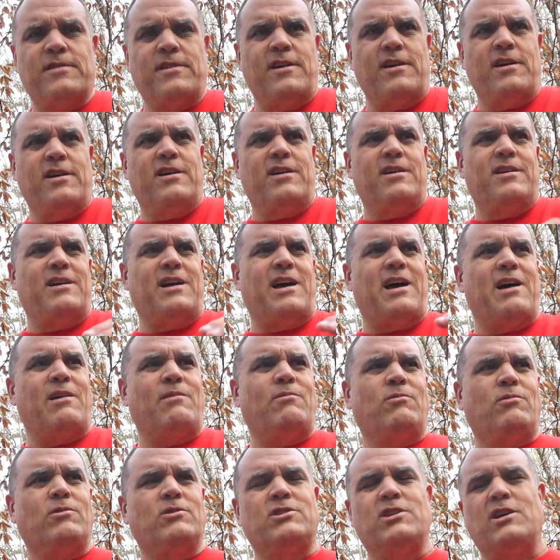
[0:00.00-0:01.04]
I
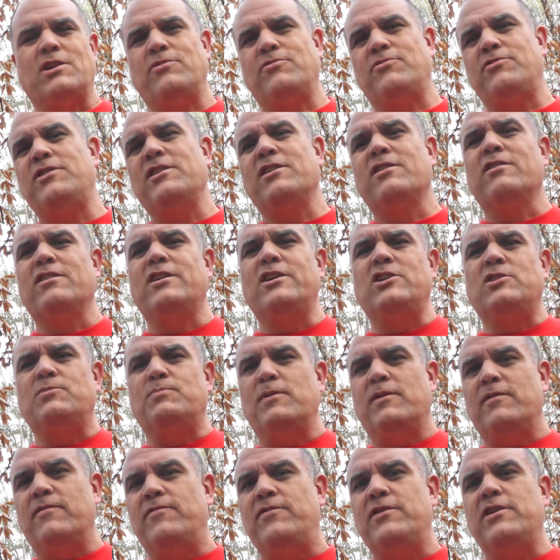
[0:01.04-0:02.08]
don't want to say theories,
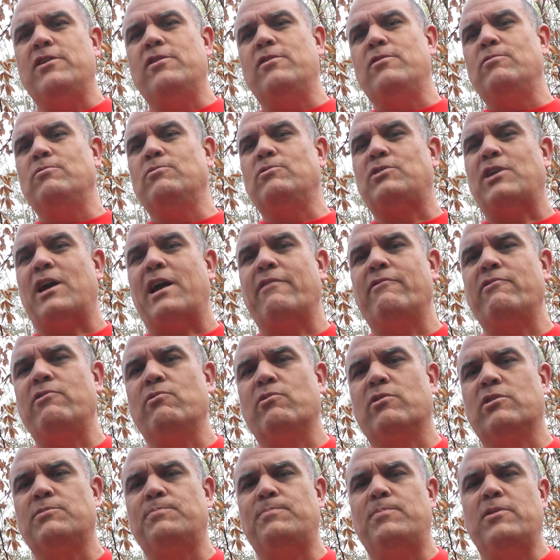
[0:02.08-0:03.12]
but views, however you
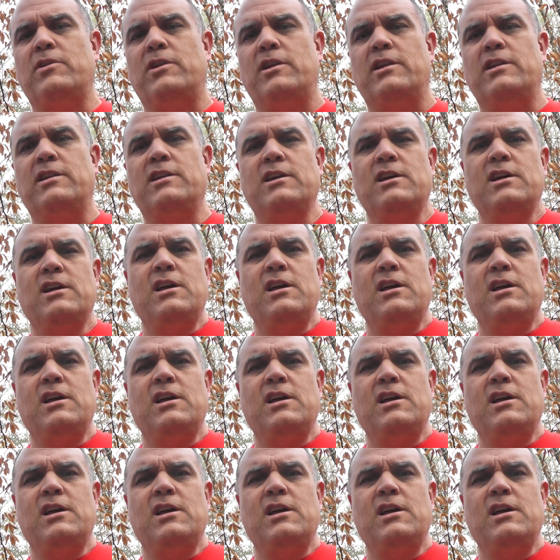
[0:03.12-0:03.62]
want to put it,